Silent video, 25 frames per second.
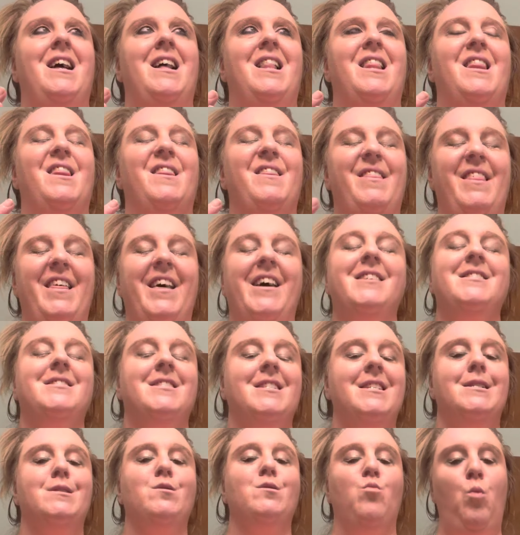this
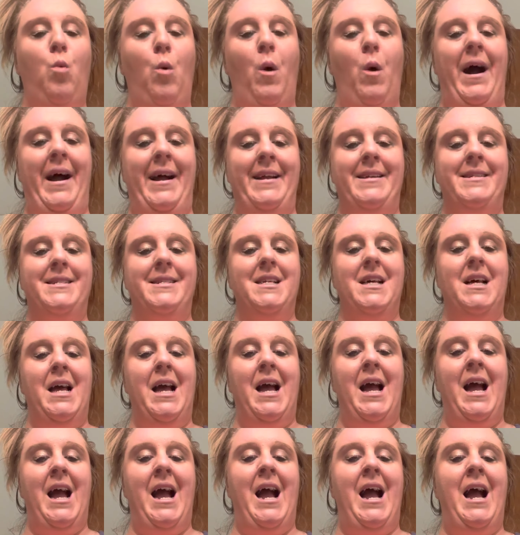is what
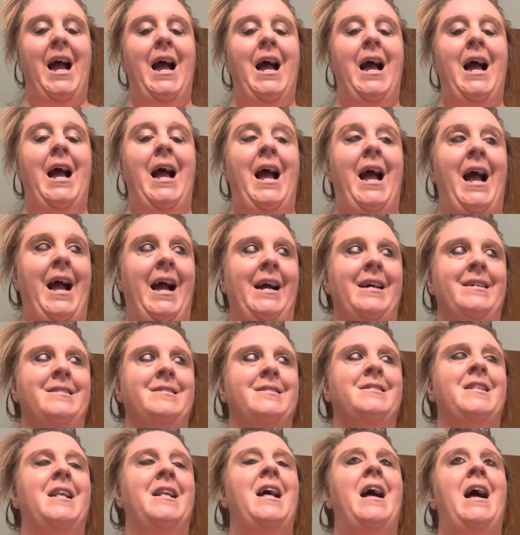
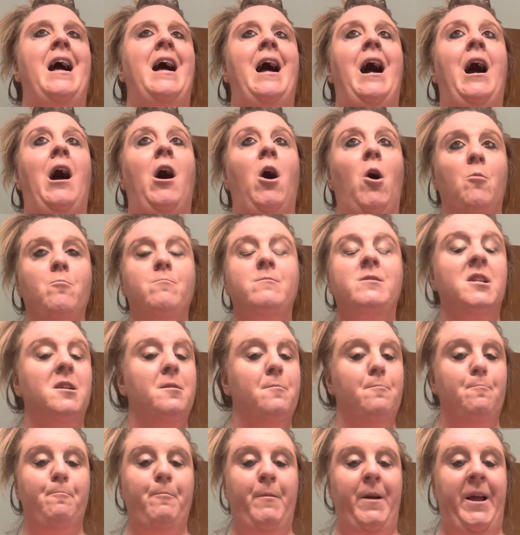has helped
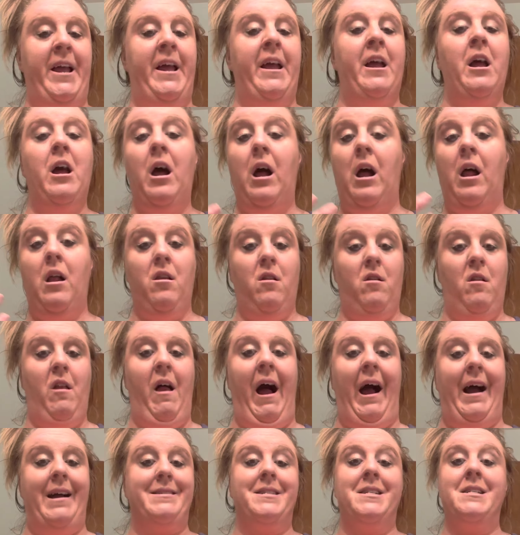me a
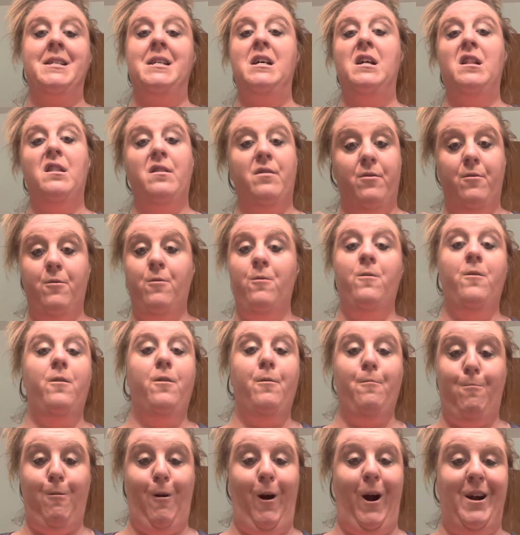lot through
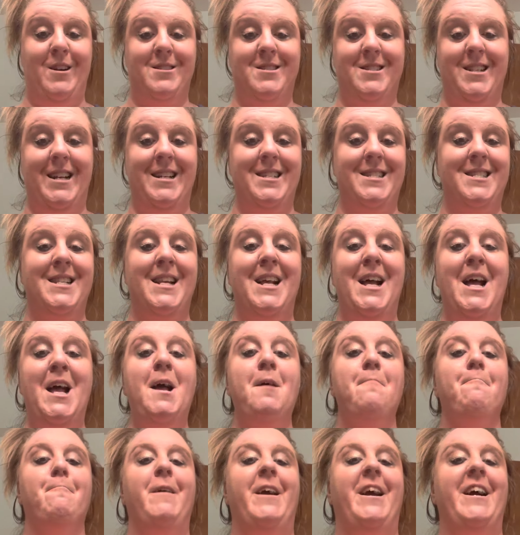the process
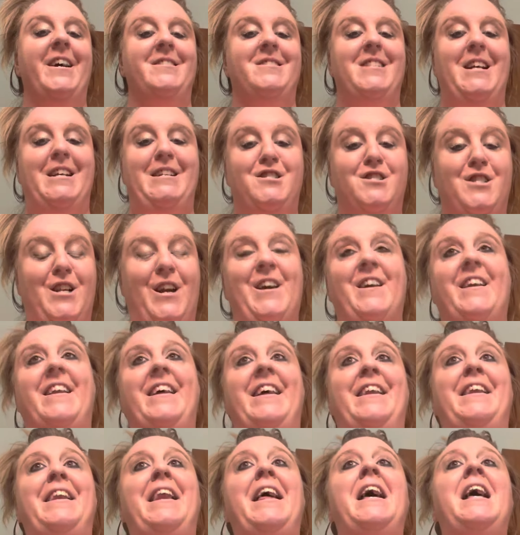because I
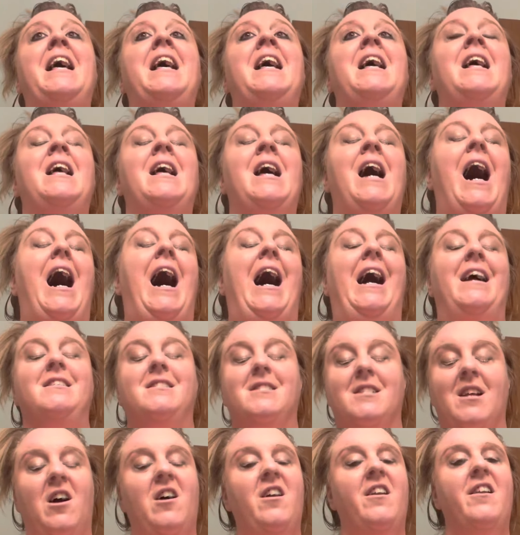started I
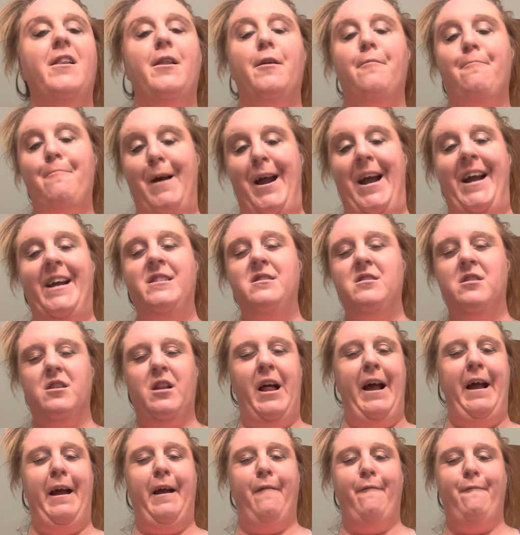started the page
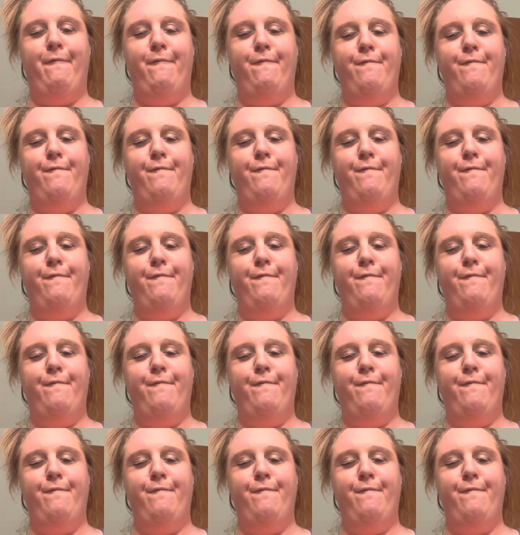like